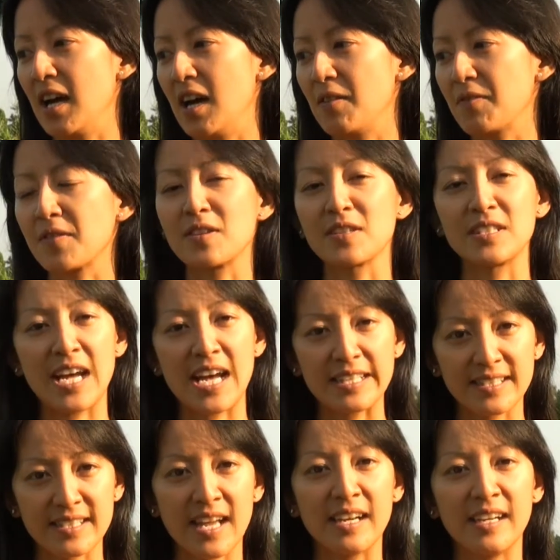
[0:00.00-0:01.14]
of course, the
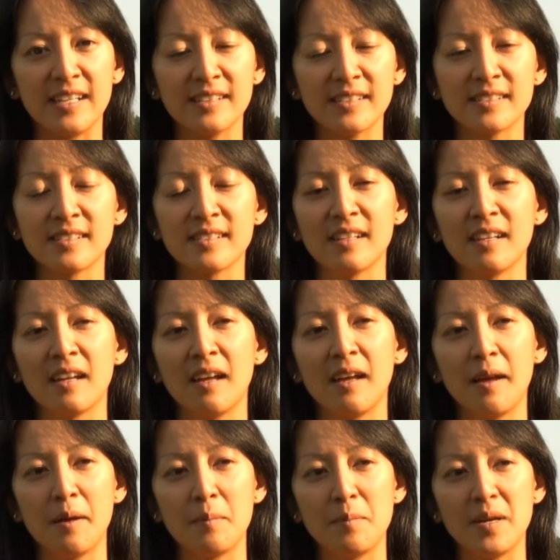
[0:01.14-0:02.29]
asanas.
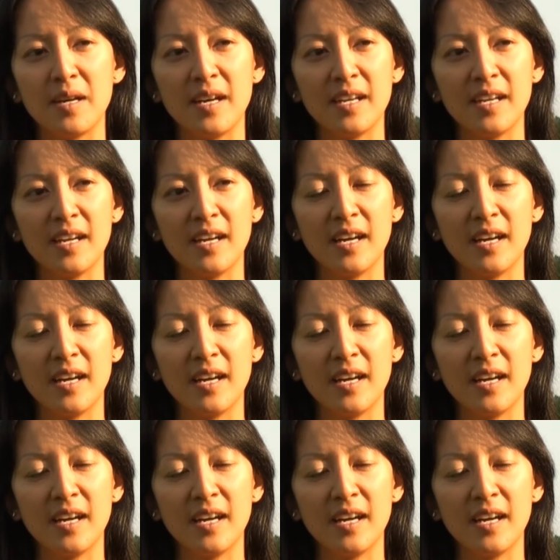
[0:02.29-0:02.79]
But